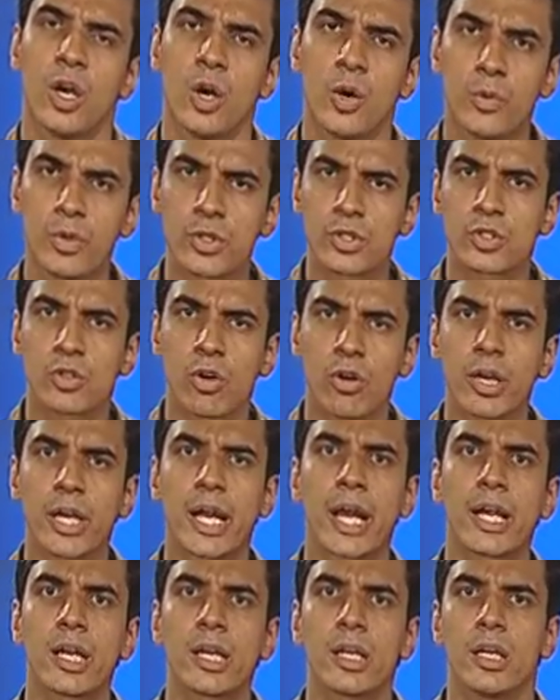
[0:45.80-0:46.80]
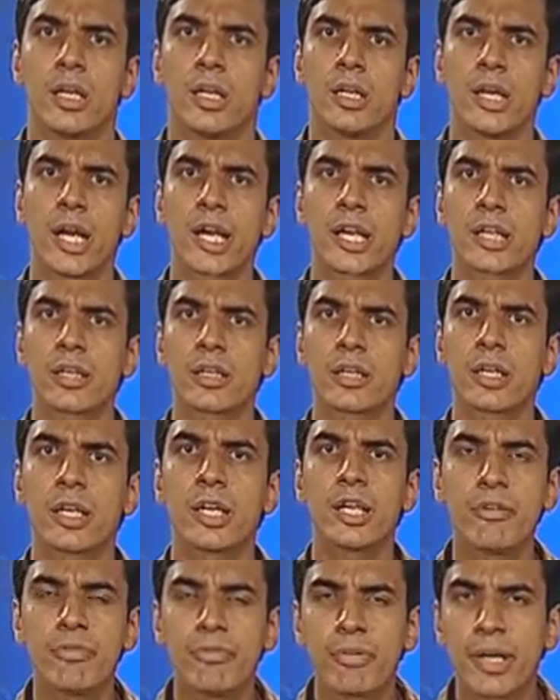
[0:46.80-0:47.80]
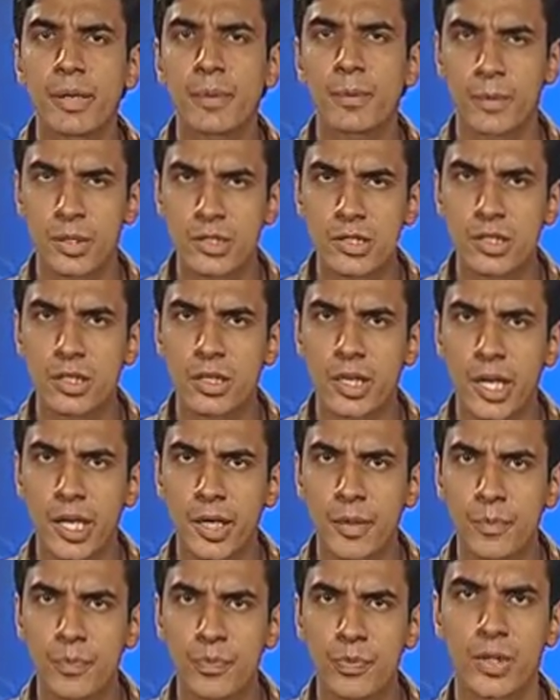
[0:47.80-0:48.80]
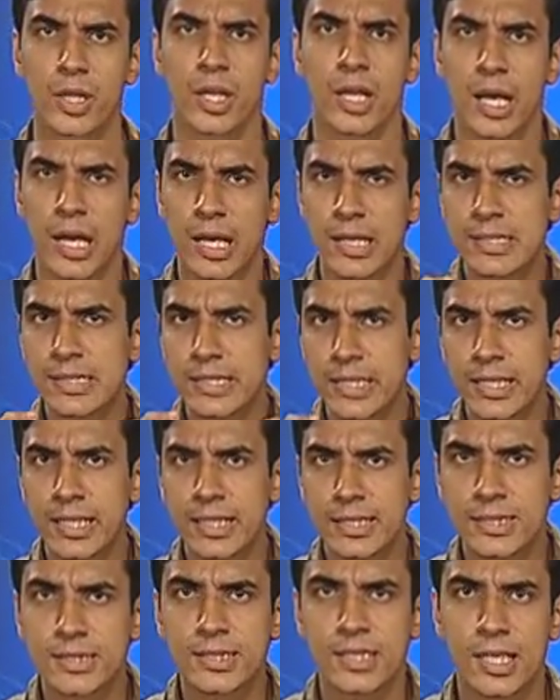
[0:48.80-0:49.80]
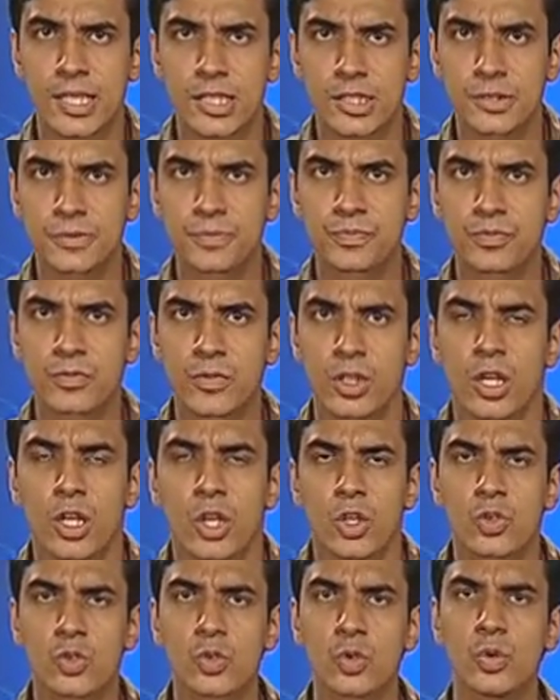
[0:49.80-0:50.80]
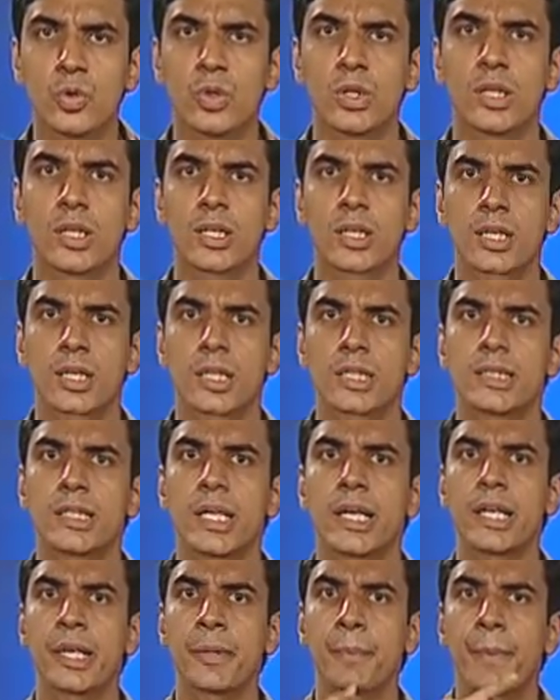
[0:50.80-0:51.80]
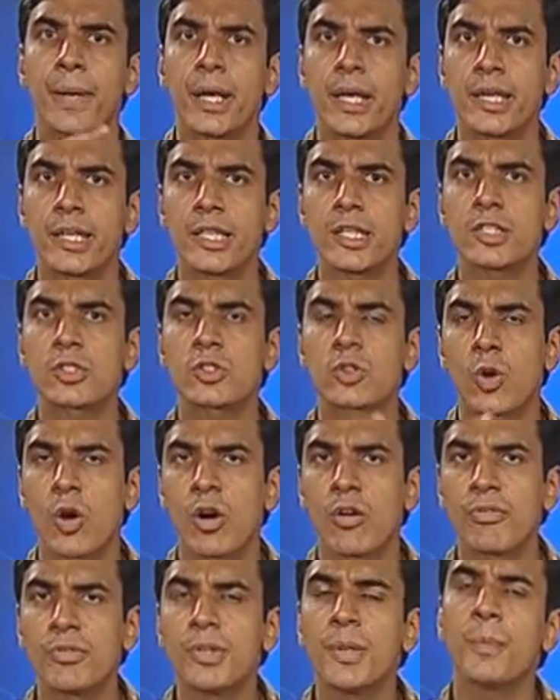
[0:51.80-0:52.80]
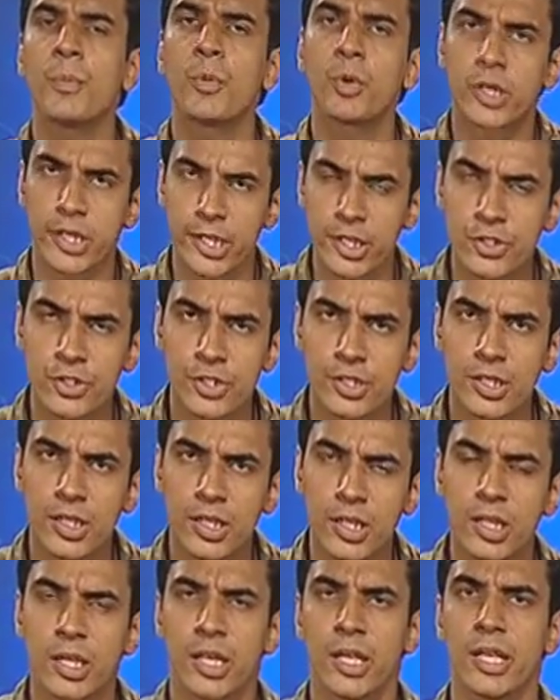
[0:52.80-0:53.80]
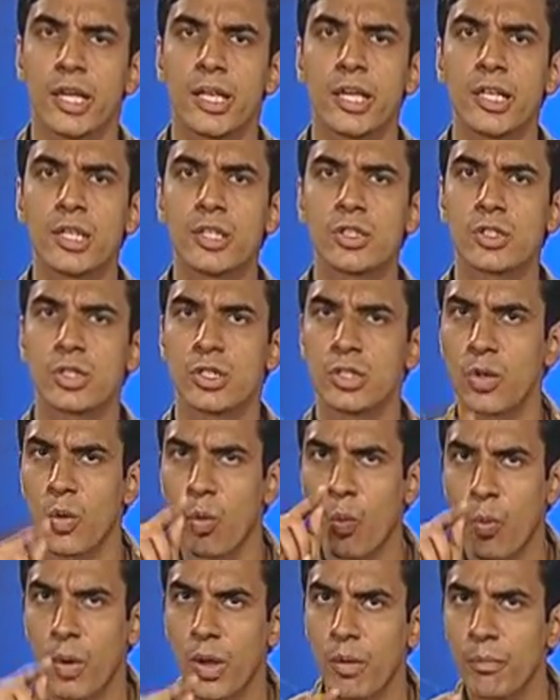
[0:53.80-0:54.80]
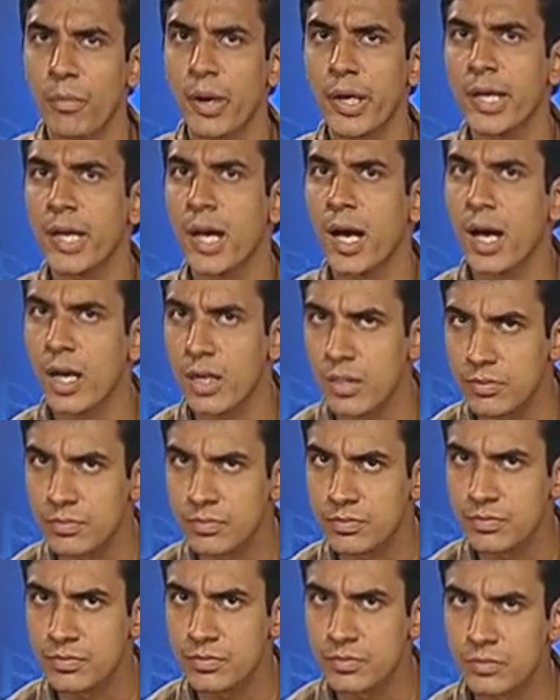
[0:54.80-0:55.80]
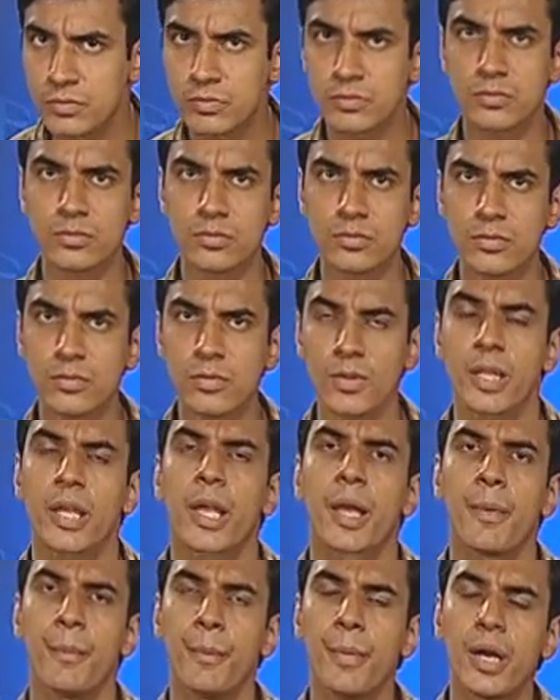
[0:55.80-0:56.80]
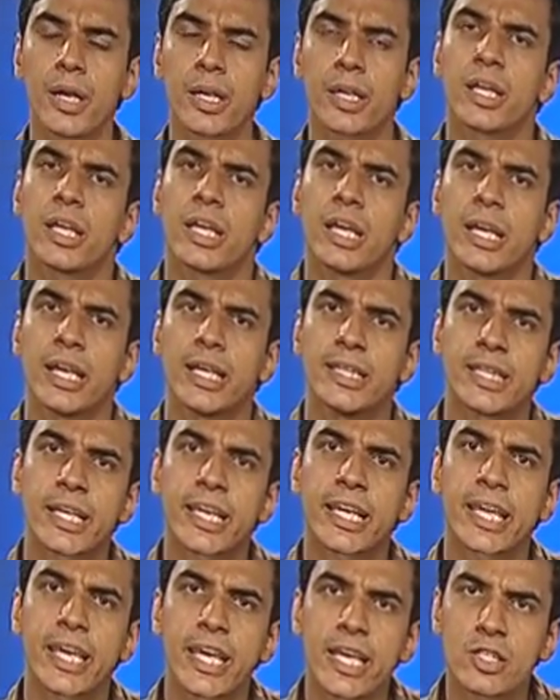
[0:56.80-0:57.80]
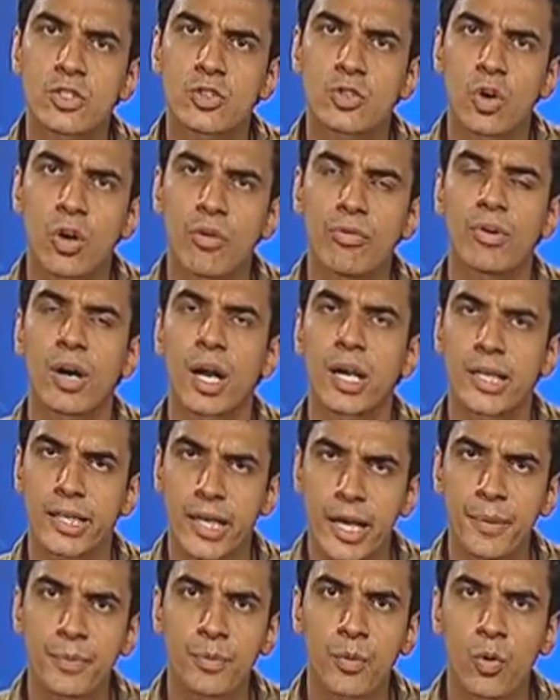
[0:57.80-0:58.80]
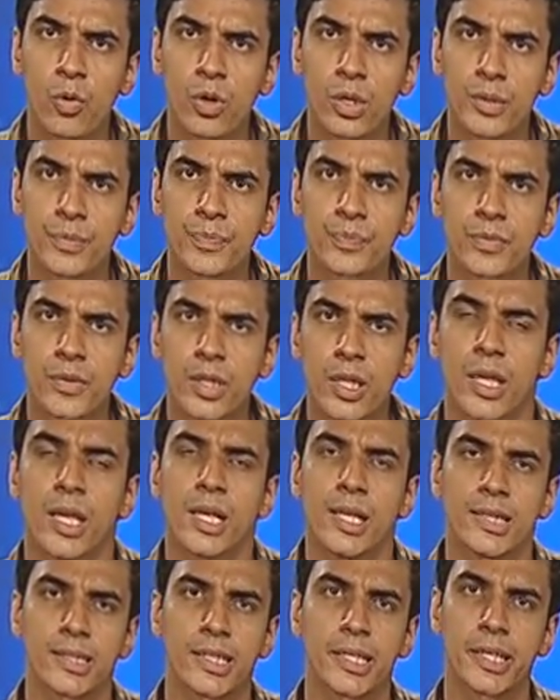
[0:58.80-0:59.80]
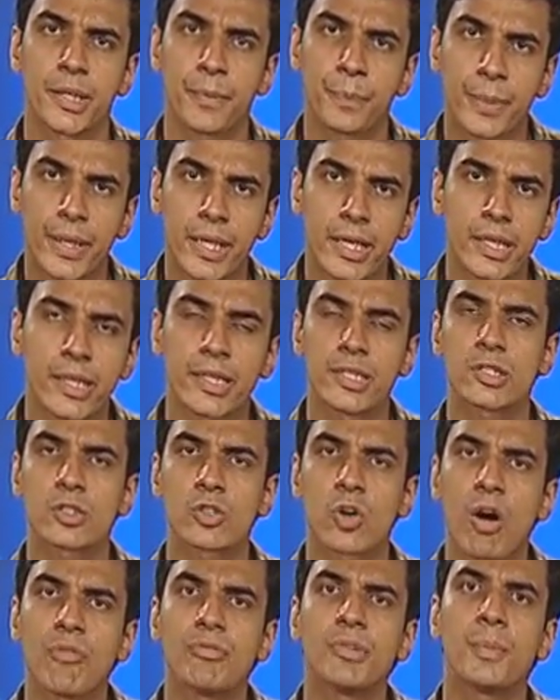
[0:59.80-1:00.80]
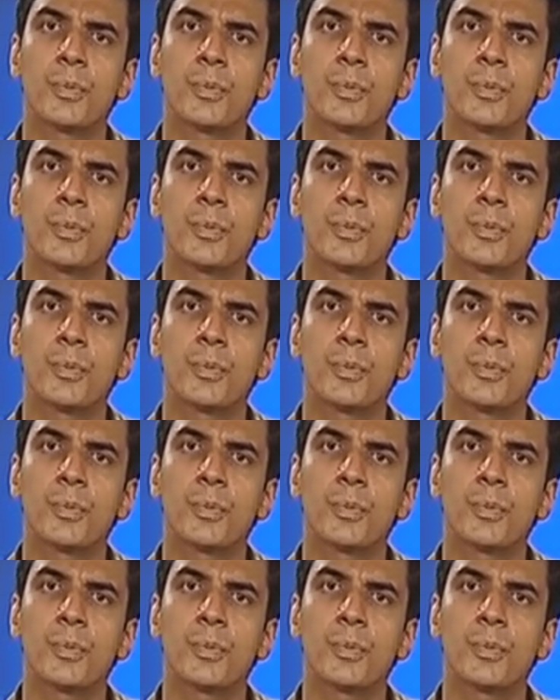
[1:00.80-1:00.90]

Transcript: We saw that if I am considering a single charge, so the dependence of the potential is 1 by r. But in the case of a dipole, the dependence of the